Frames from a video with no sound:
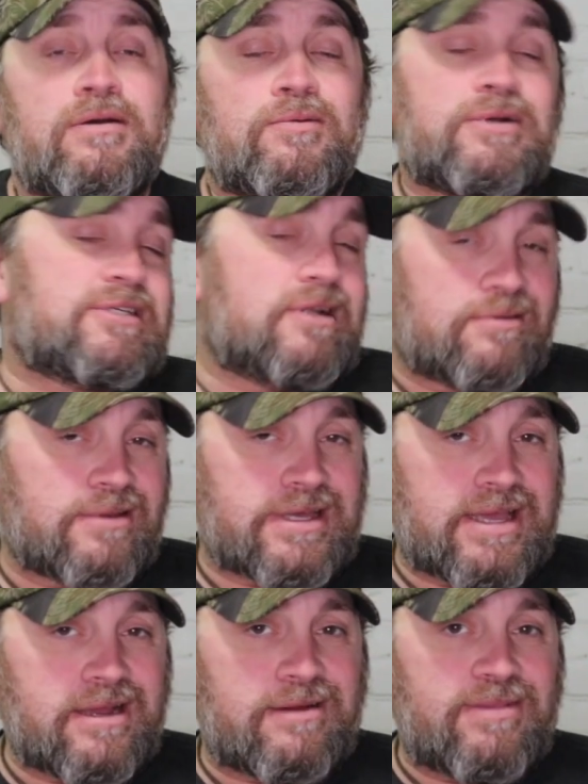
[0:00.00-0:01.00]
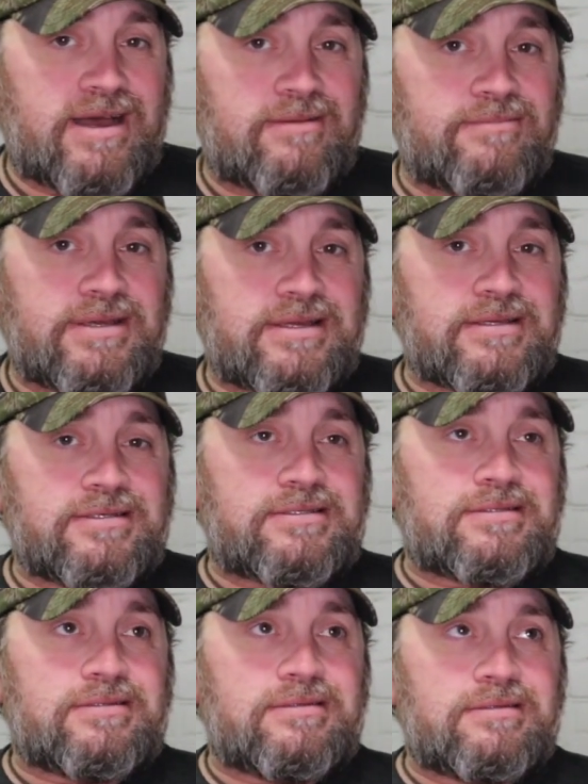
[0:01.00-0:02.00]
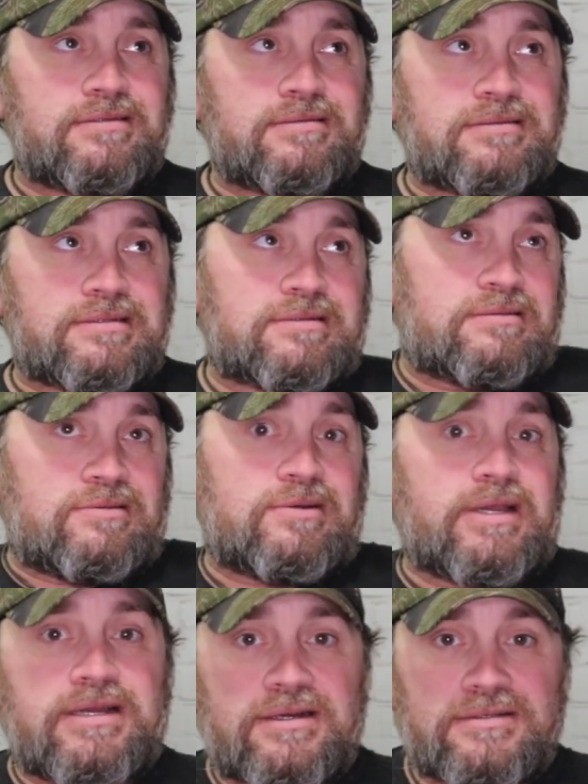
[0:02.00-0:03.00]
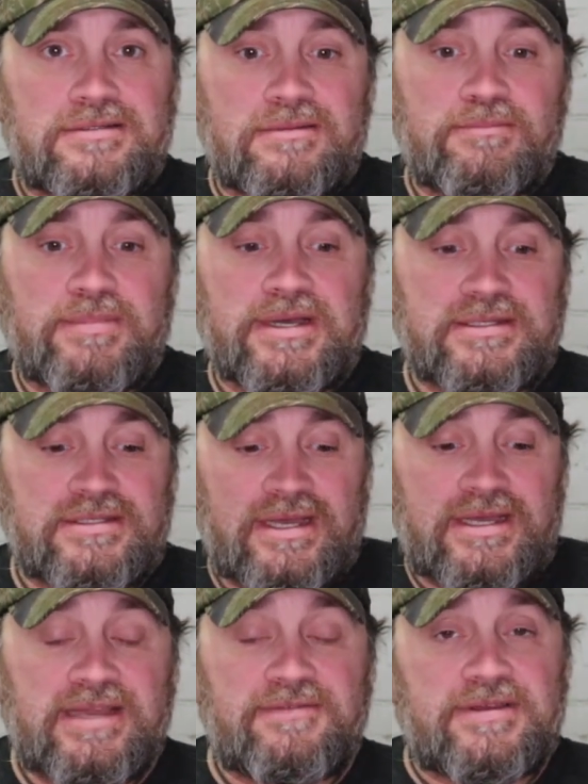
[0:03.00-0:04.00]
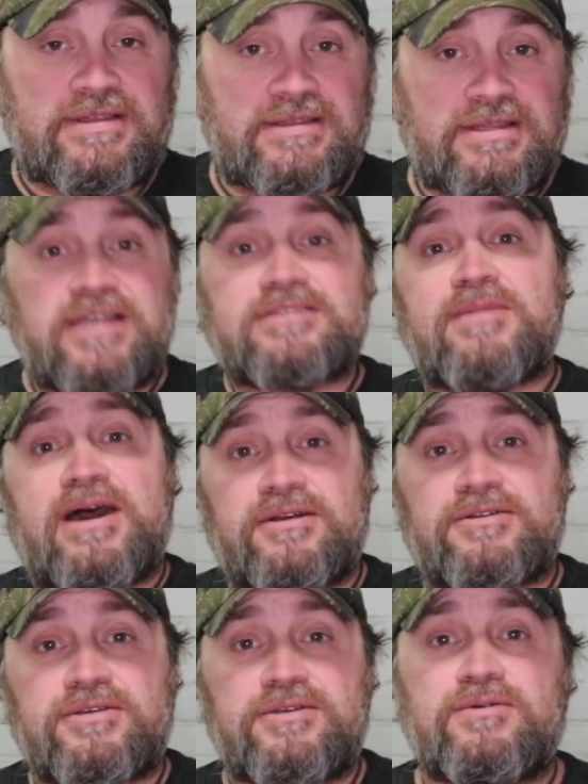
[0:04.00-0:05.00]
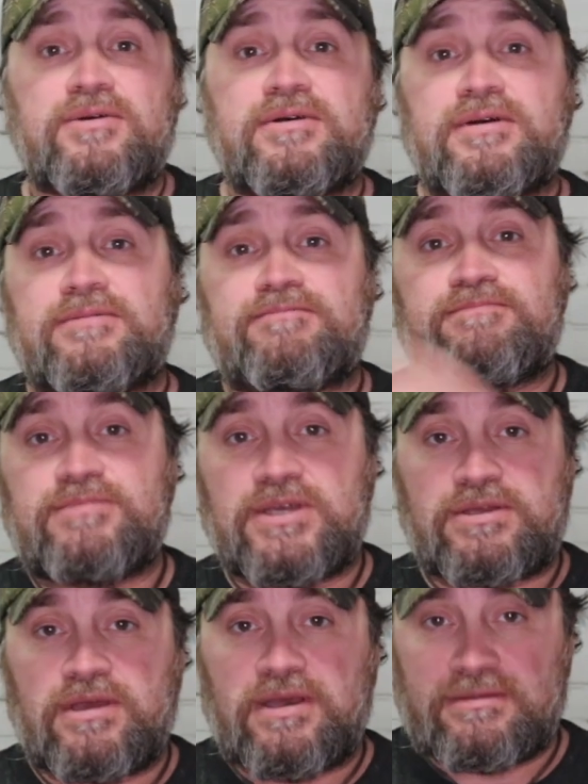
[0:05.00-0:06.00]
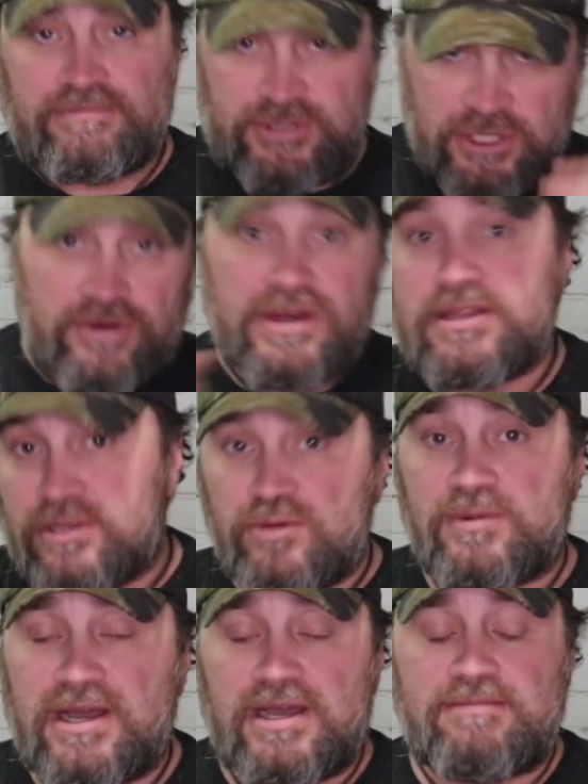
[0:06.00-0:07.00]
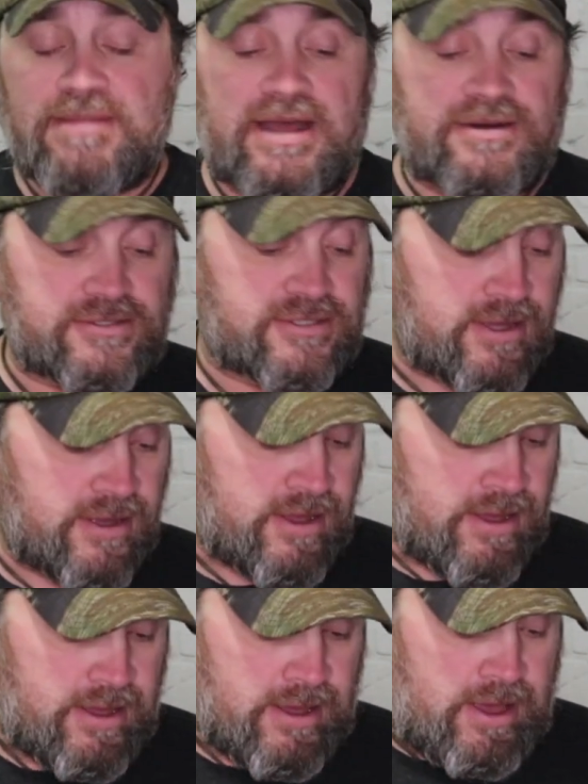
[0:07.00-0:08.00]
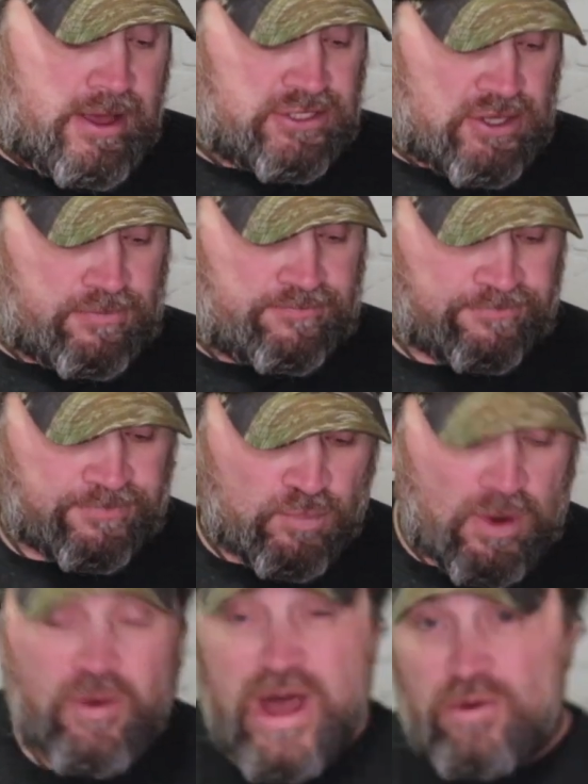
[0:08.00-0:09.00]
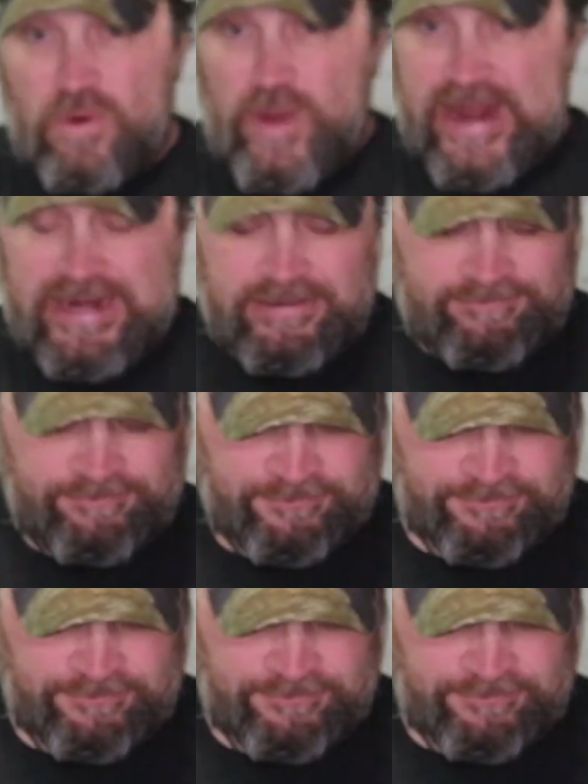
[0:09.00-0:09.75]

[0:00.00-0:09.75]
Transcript: which I don't really care about because like, who cares? But uh, if it does matter to you, uh, the uh, curing the Alumahyde matters. So, but while we're waiting,